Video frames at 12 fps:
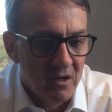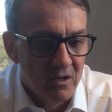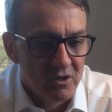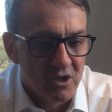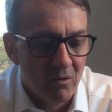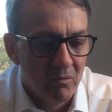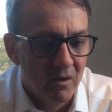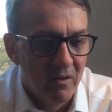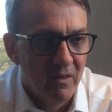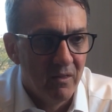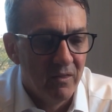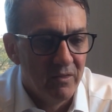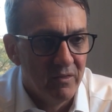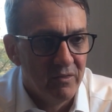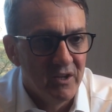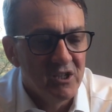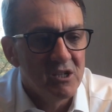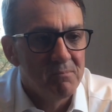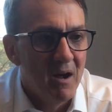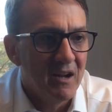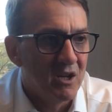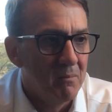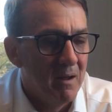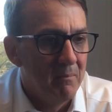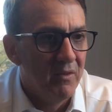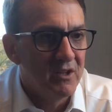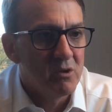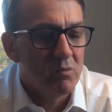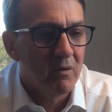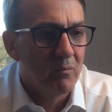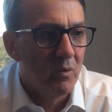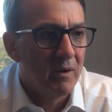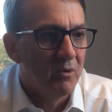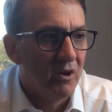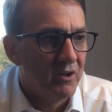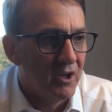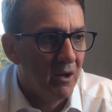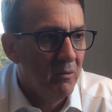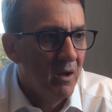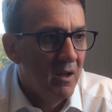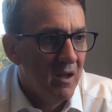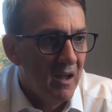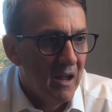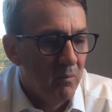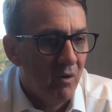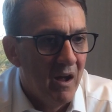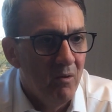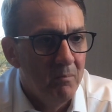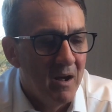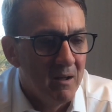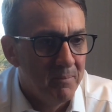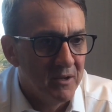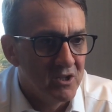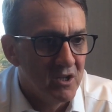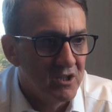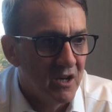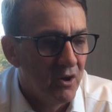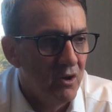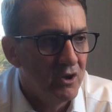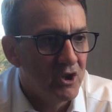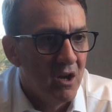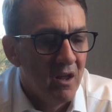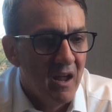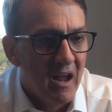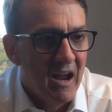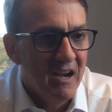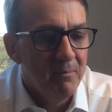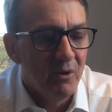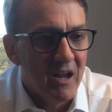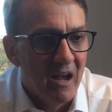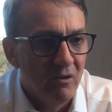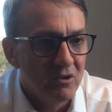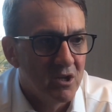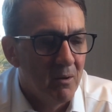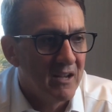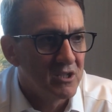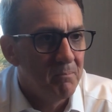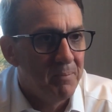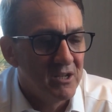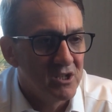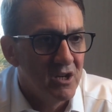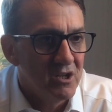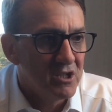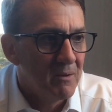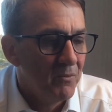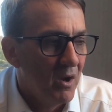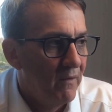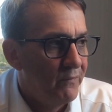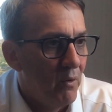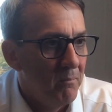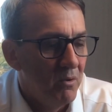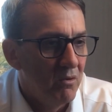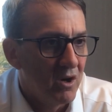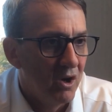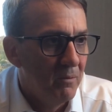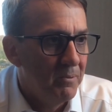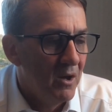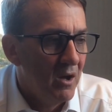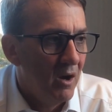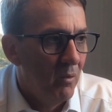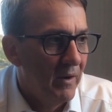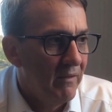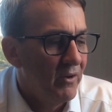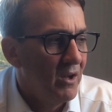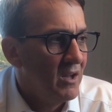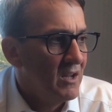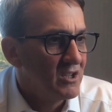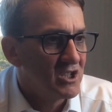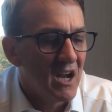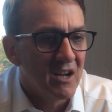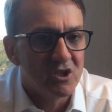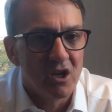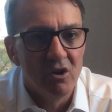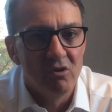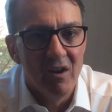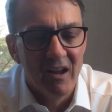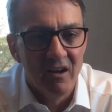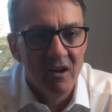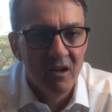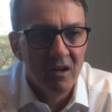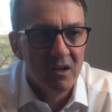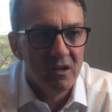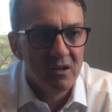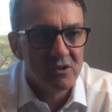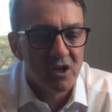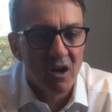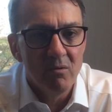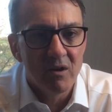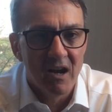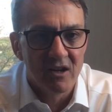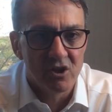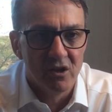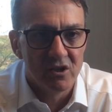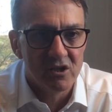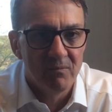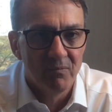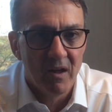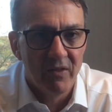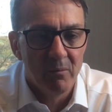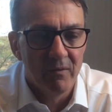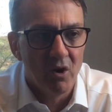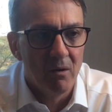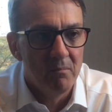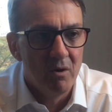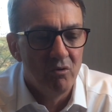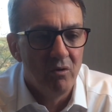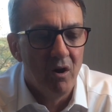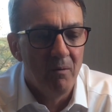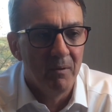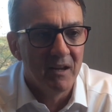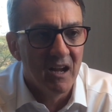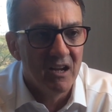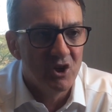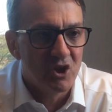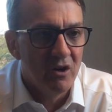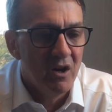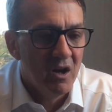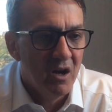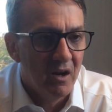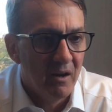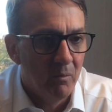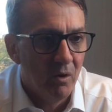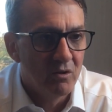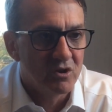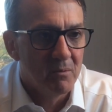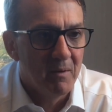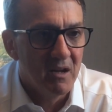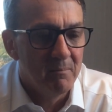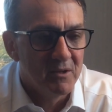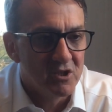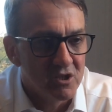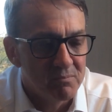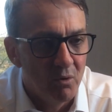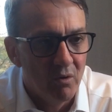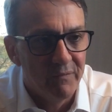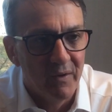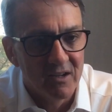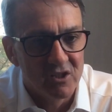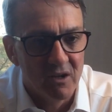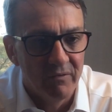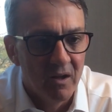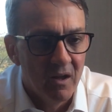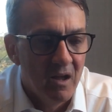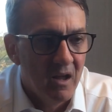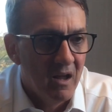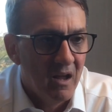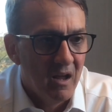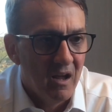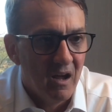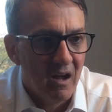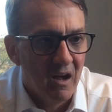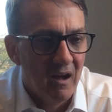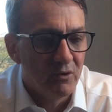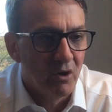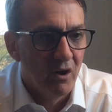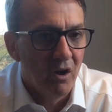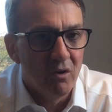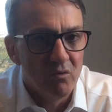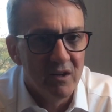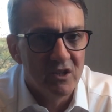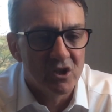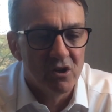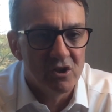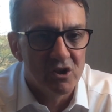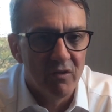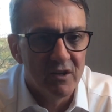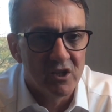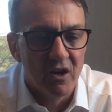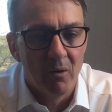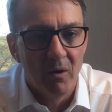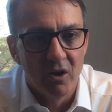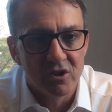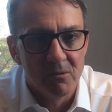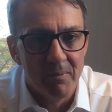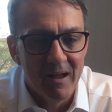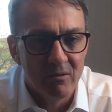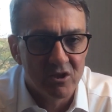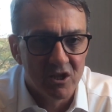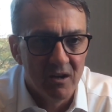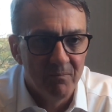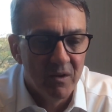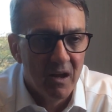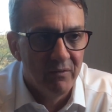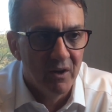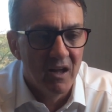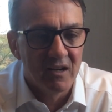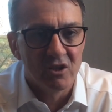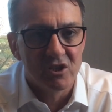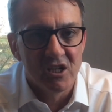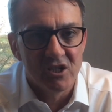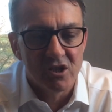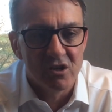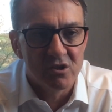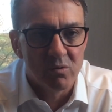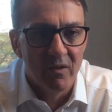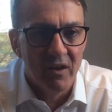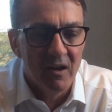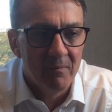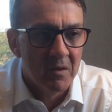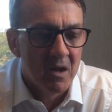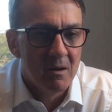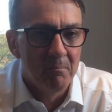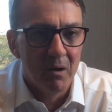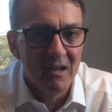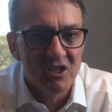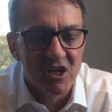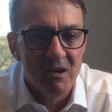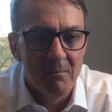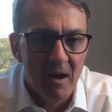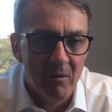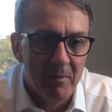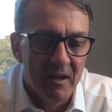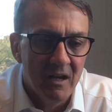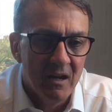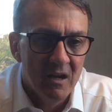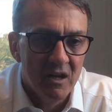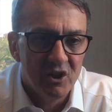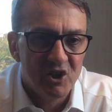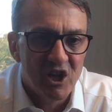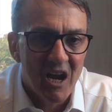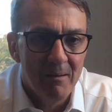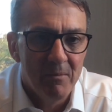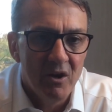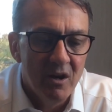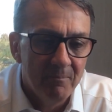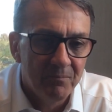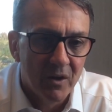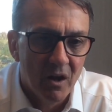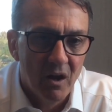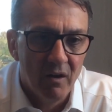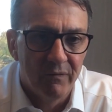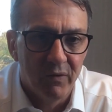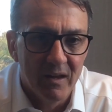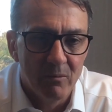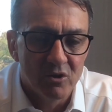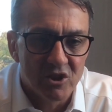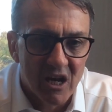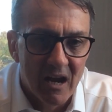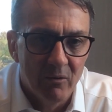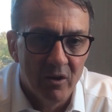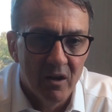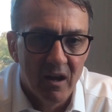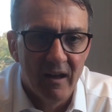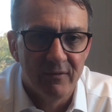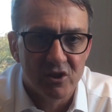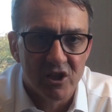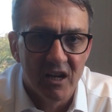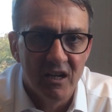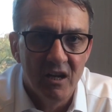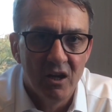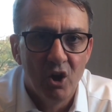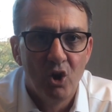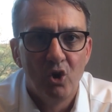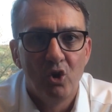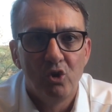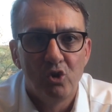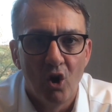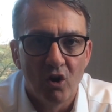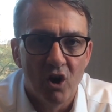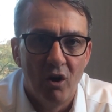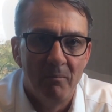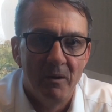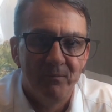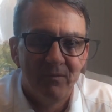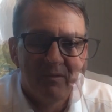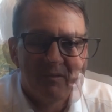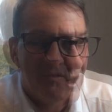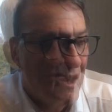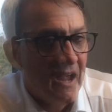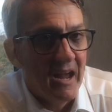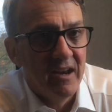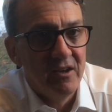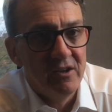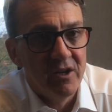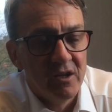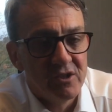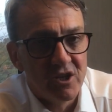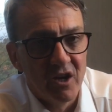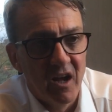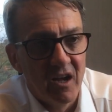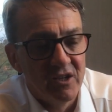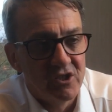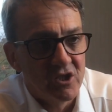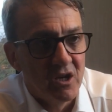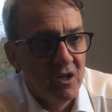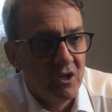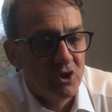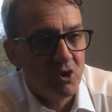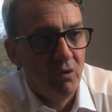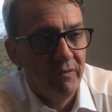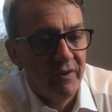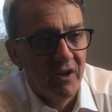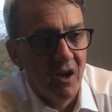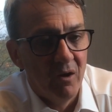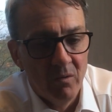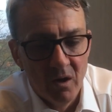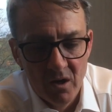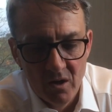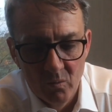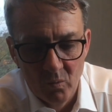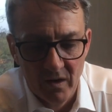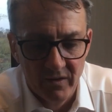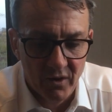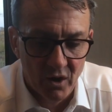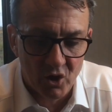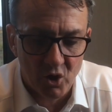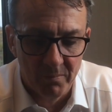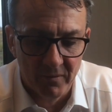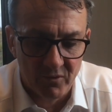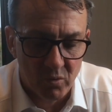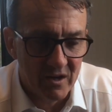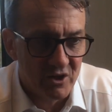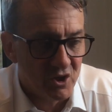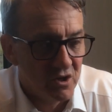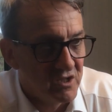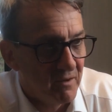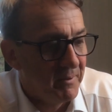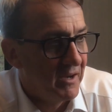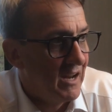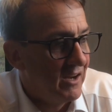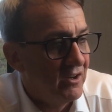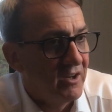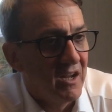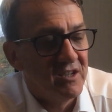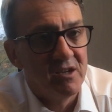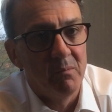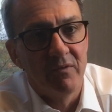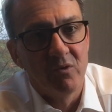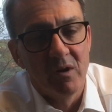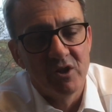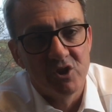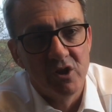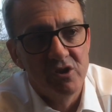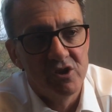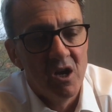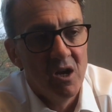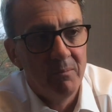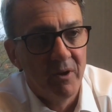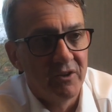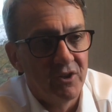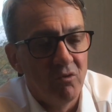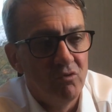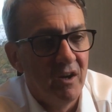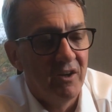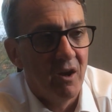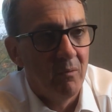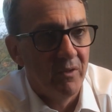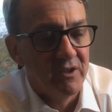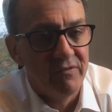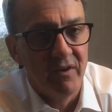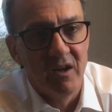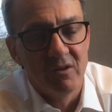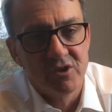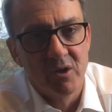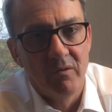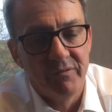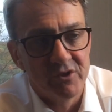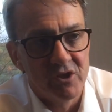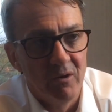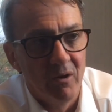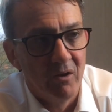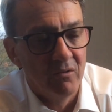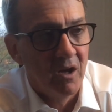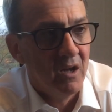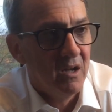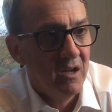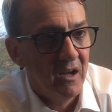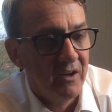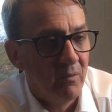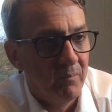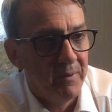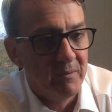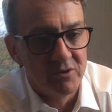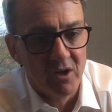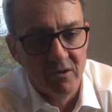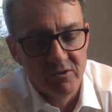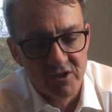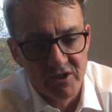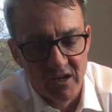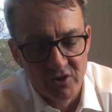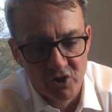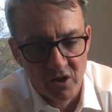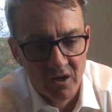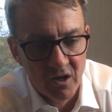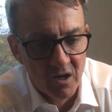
So this is my commitment. This is what I'm going to do. It will help my business. I'd urge anybody else who has a business, a football club, or whatever sector you're in to go cashless. I think we've got a moral obligation, and it will also make your business more effective. I've done a lot of research on this. I know a lot about it. If you'd like assistance with it, please email me, chairman@fleetwoodtownfc.com. Finally, I'm just going to end tonight's short video with a couple of questions. I've been inundated with questions, but I don't want these videos to go on for too long. I don't want people to lose attention.